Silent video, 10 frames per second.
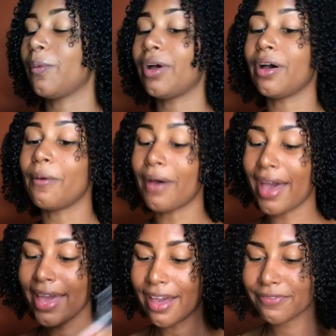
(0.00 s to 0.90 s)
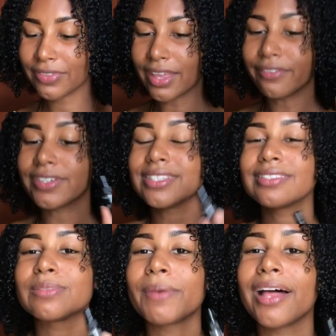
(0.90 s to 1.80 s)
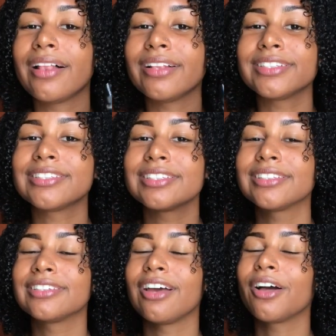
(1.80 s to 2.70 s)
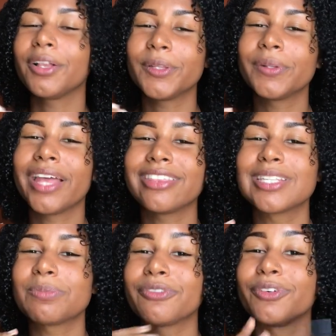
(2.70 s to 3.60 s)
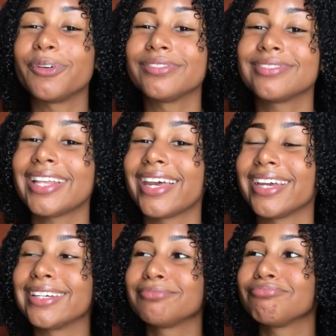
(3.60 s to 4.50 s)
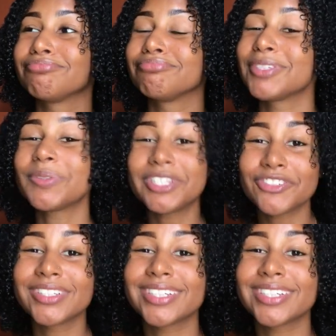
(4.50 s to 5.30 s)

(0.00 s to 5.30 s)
Wow, I have never smelled a cologne like this before. Like, this one's really